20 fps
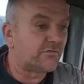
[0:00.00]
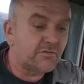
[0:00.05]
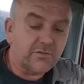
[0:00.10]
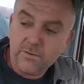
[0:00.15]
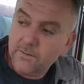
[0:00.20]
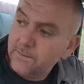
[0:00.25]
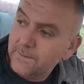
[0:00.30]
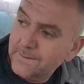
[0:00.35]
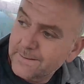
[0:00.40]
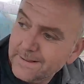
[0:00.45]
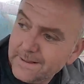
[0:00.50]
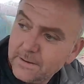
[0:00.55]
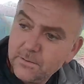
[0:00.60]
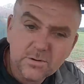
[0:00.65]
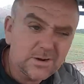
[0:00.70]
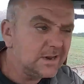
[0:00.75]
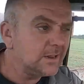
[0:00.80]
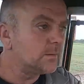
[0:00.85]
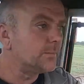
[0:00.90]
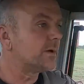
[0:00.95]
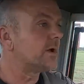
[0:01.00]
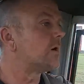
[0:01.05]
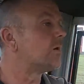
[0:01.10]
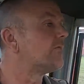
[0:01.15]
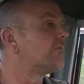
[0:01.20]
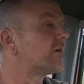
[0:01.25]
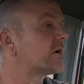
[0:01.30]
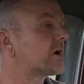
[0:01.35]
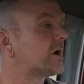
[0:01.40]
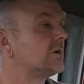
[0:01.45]
A little bit
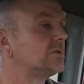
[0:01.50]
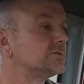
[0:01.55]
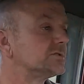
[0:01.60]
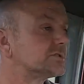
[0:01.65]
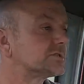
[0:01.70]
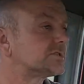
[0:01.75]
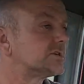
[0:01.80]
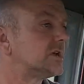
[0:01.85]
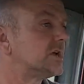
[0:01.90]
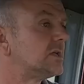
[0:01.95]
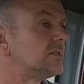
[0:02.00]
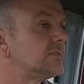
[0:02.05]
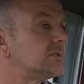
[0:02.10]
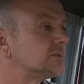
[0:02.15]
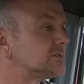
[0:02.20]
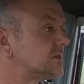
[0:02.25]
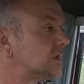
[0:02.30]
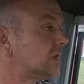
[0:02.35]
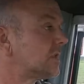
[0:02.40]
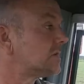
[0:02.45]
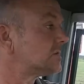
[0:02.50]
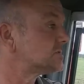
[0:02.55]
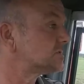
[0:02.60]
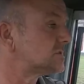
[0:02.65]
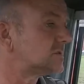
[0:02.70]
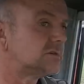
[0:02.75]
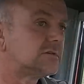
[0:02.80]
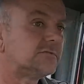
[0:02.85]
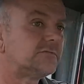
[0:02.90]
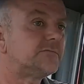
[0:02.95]
of a concern. There's a lot
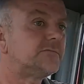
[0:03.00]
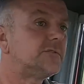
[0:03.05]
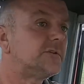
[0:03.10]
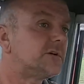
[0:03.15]
of